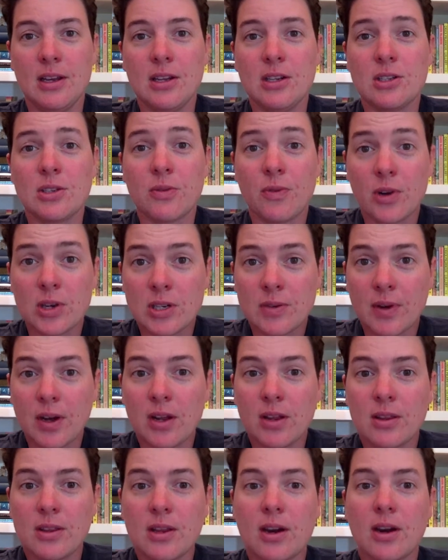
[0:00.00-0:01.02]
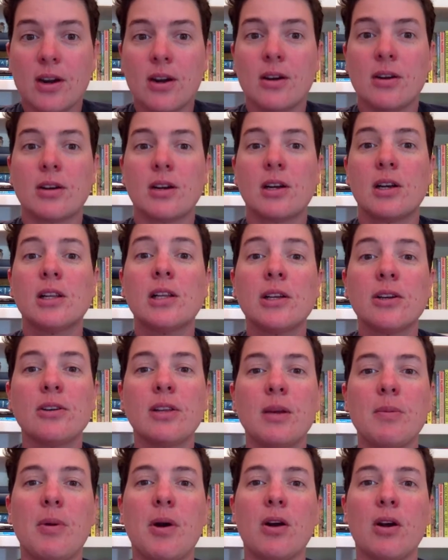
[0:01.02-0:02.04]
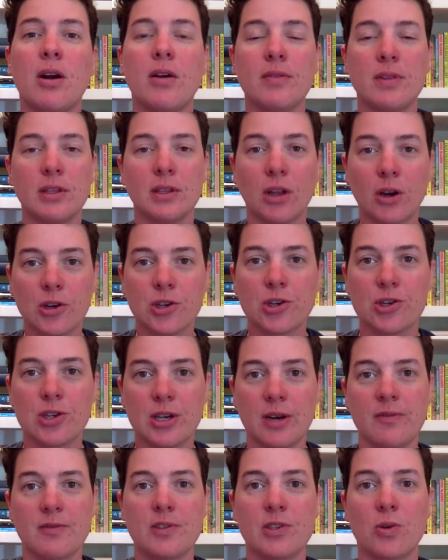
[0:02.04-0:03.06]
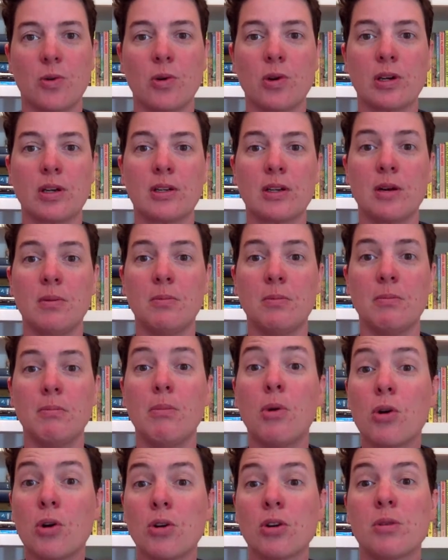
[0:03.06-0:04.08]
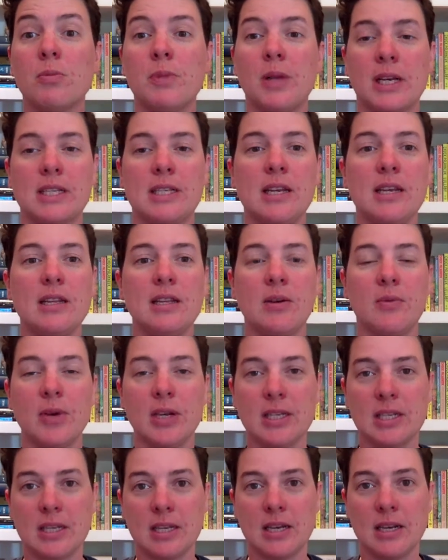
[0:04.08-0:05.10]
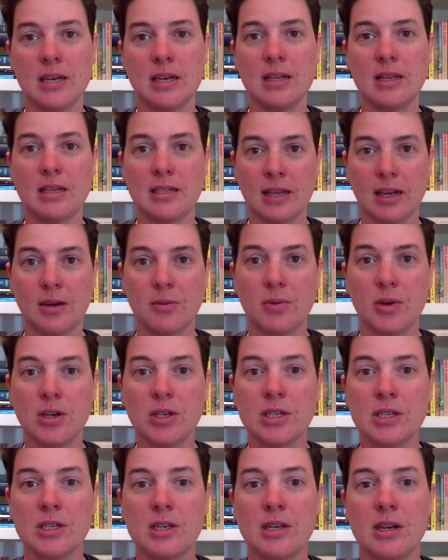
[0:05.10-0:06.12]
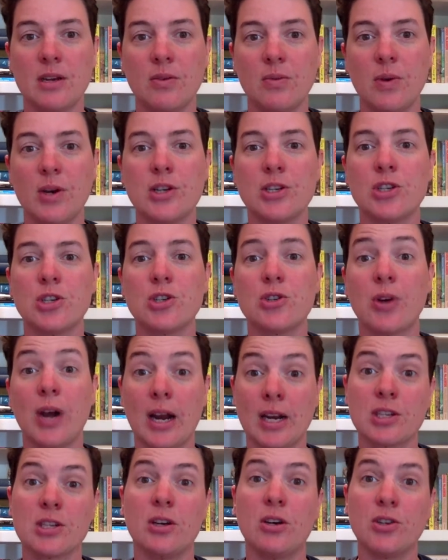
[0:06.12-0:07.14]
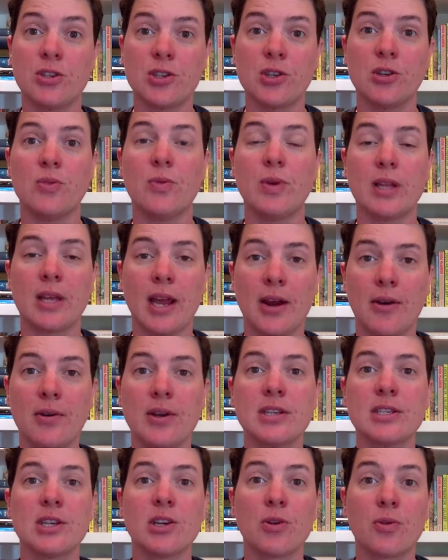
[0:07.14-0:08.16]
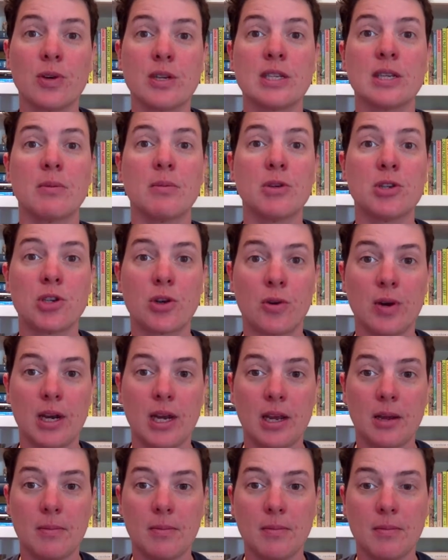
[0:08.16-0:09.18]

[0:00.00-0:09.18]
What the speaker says: So first of all, they're clearly part of the larger shift toward moral complexity that we see in these later books, which tracks also with Harry's increasing maturity.